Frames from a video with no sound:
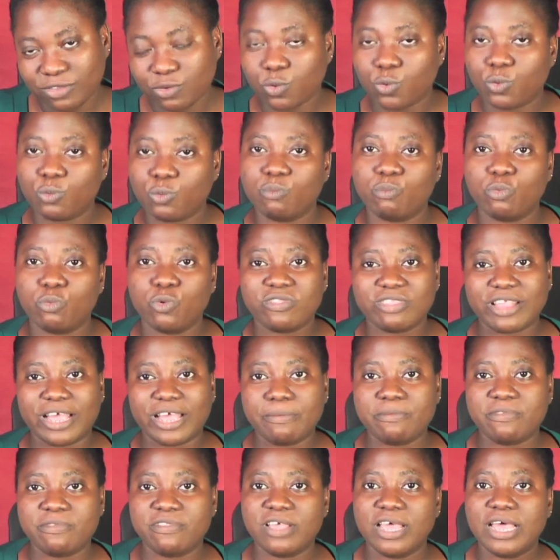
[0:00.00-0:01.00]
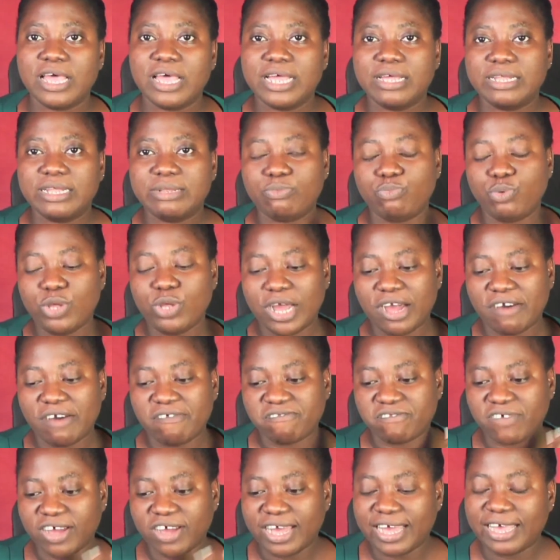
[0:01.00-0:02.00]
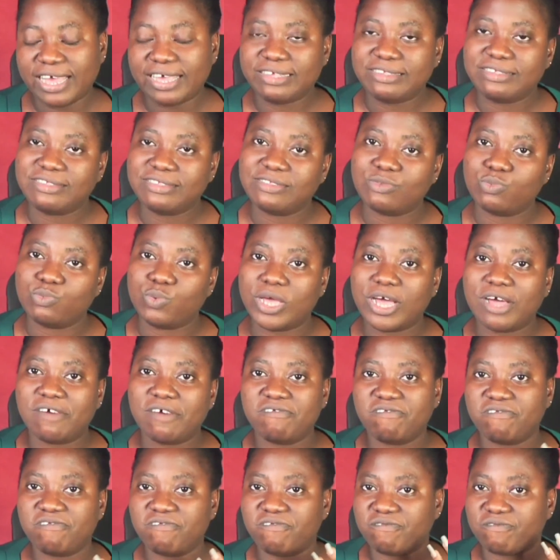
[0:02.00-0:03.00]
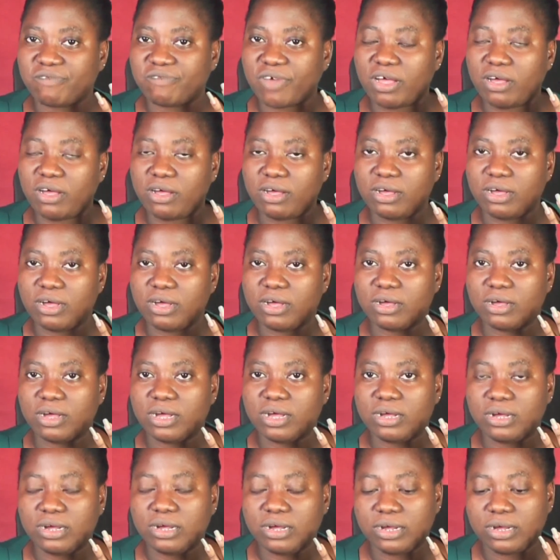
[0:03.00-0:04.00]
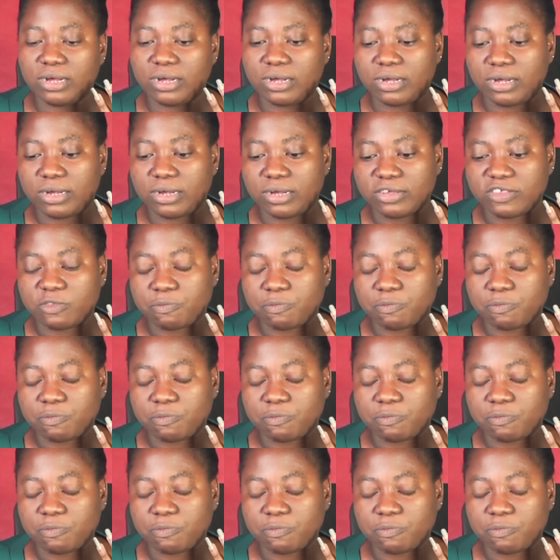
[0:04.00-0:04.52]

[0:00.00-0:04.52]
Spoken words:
So most times we have fines, we have a